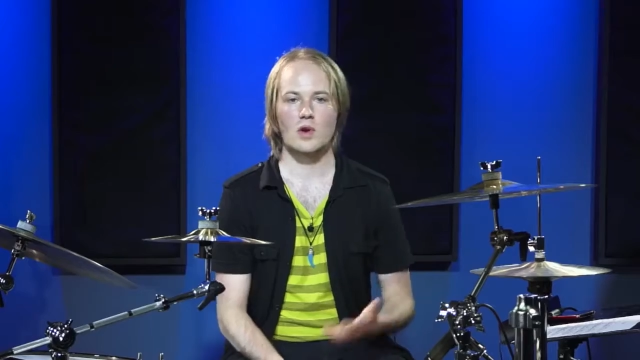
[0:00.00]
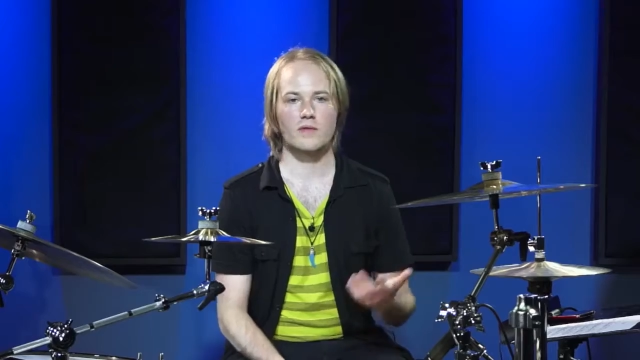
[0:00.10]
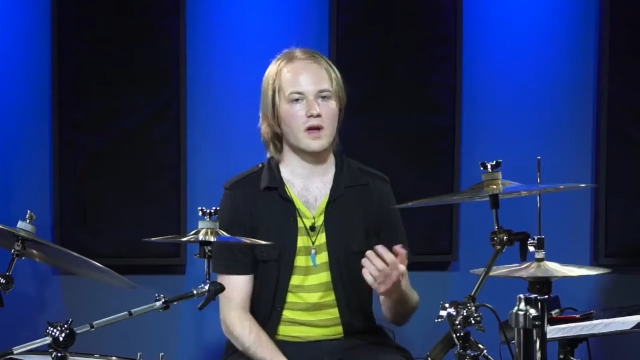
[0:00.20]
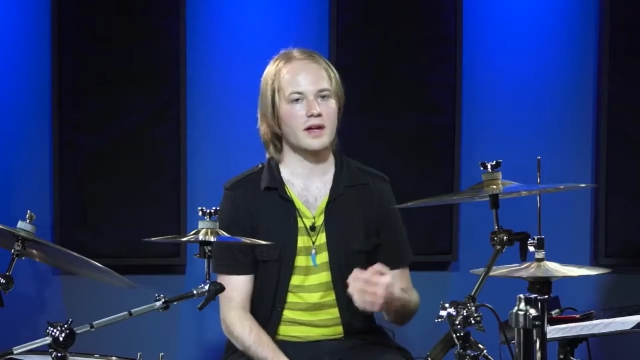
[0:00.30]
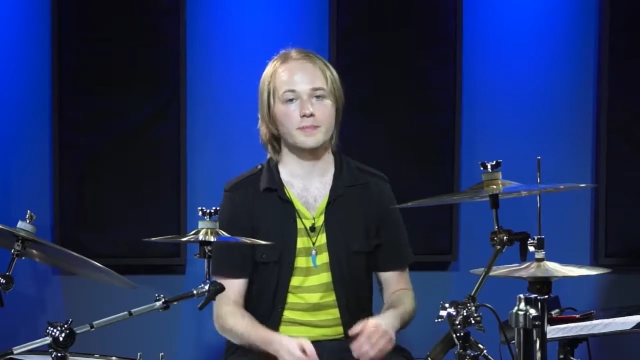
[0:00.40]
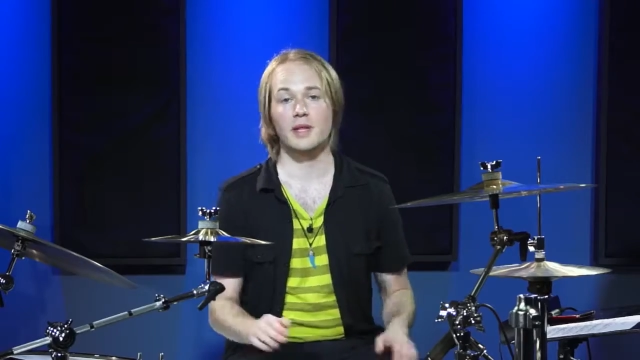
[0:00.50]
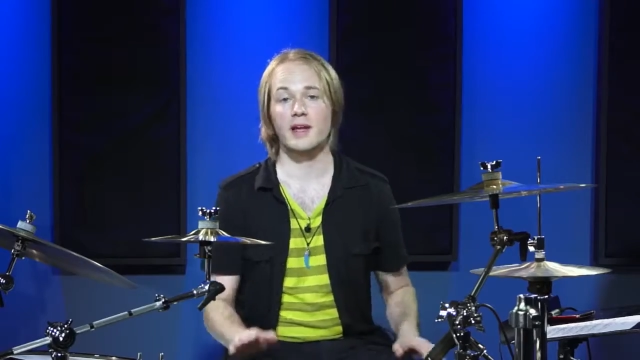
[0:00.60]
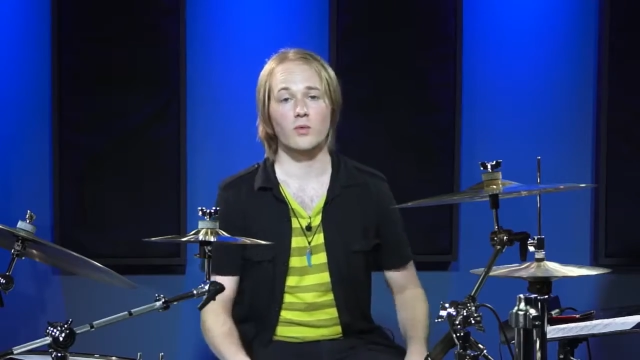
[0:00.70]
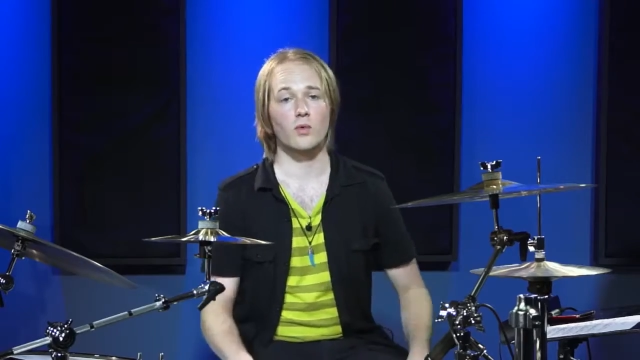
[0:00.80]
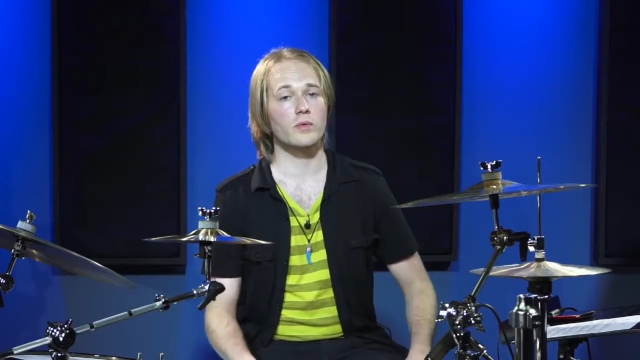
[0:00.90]
heard of guys
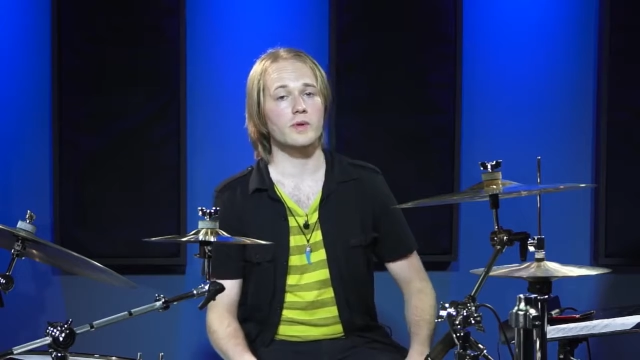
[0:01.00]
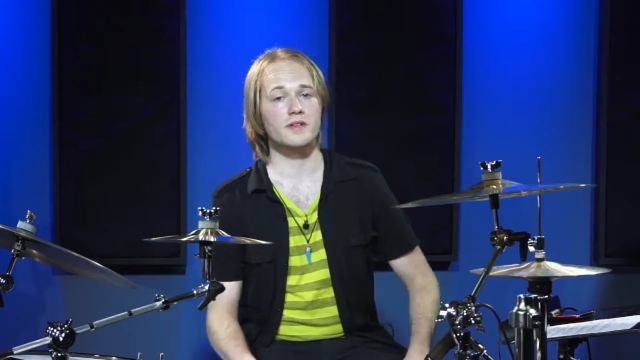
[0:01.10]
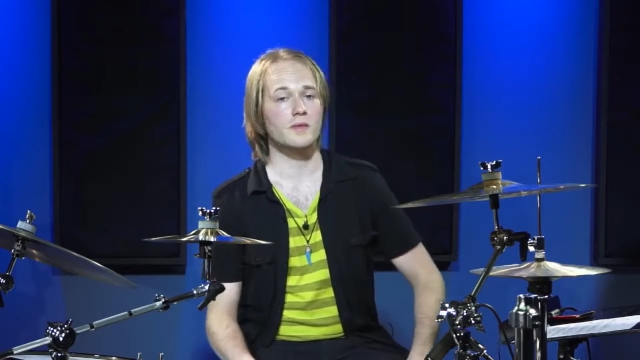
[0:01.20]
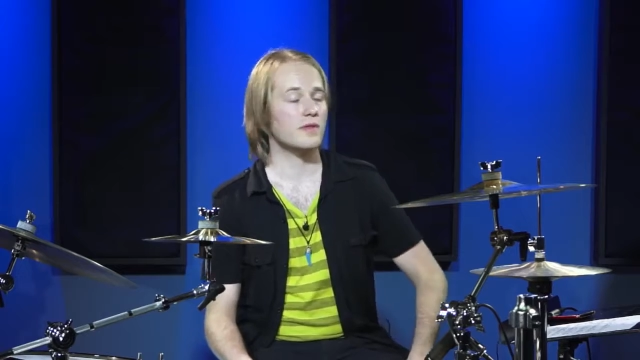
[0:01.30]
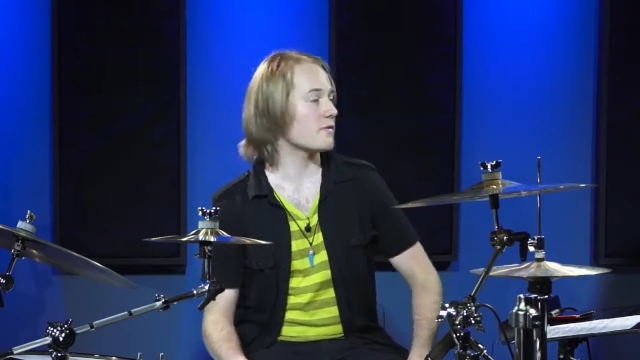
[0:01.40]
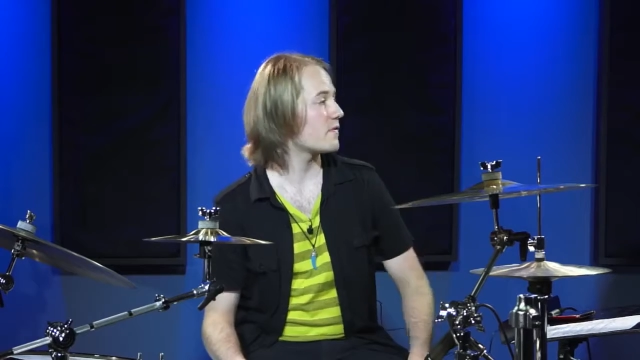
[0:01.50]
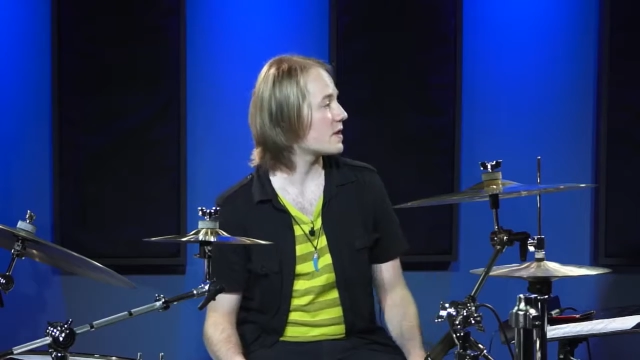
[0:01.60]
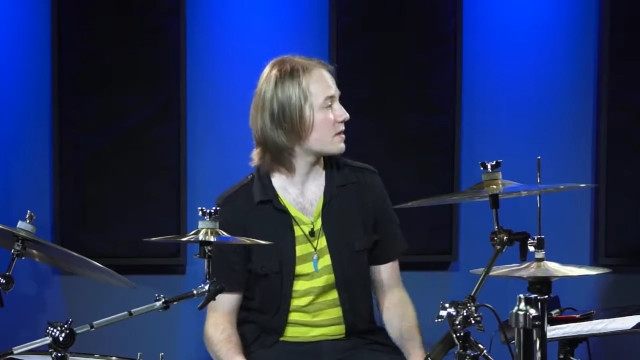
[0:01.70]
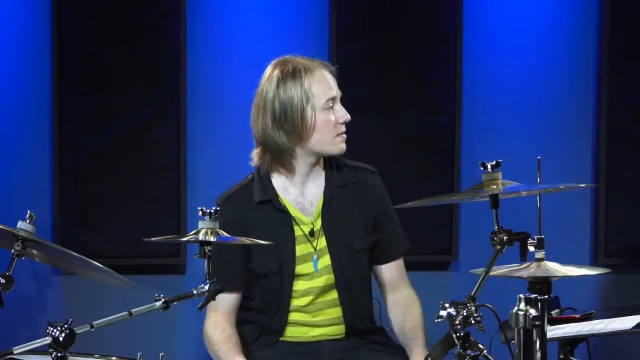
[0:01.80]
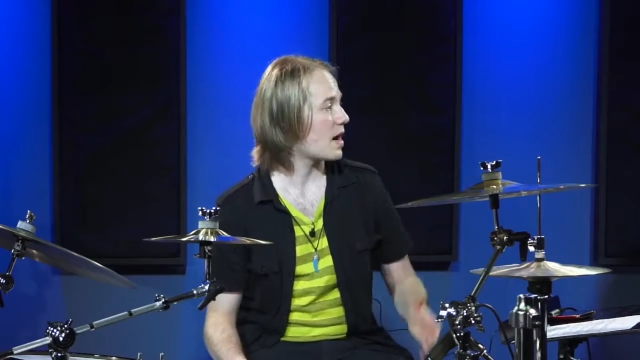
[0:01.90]
playing rudiments with their
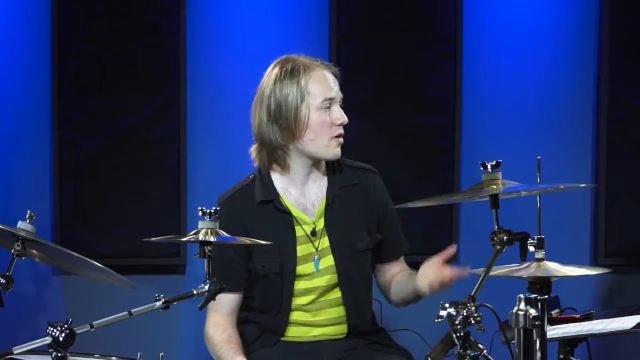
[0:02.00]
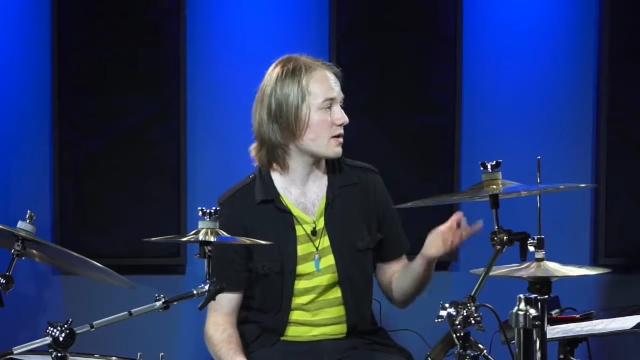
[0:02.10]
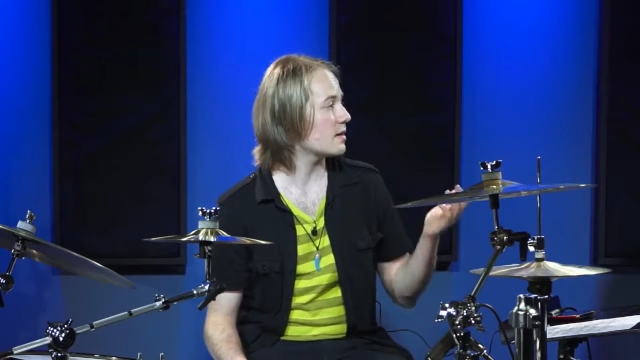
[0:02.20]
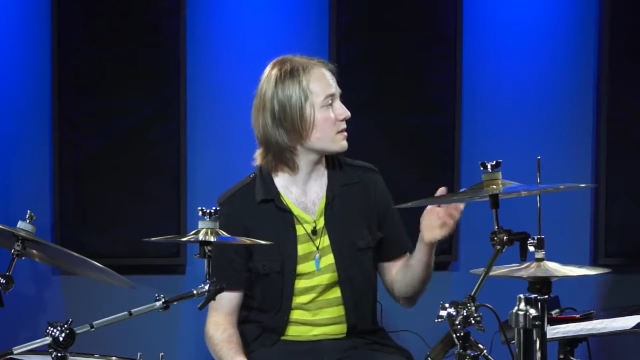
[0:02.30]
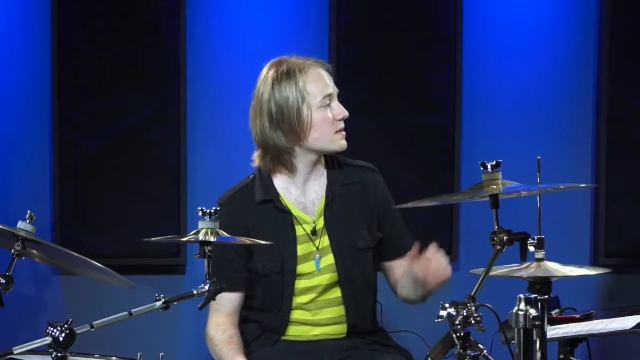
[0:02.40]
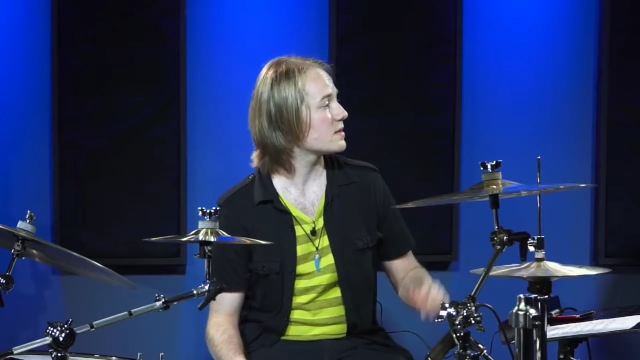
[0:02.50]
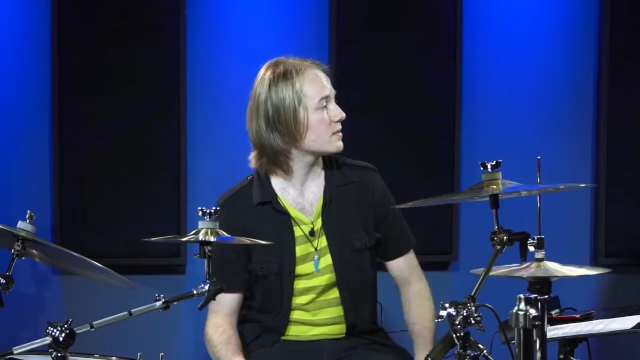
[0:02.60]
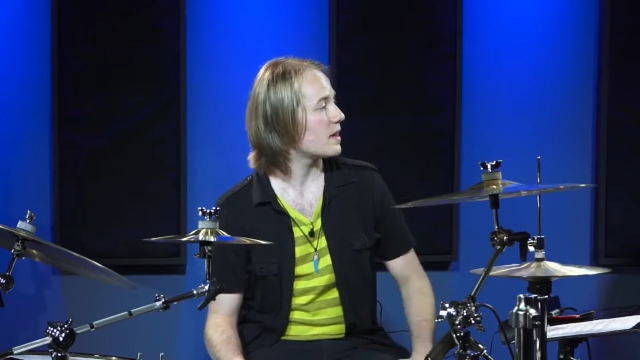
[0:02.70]
feet, paradiddles,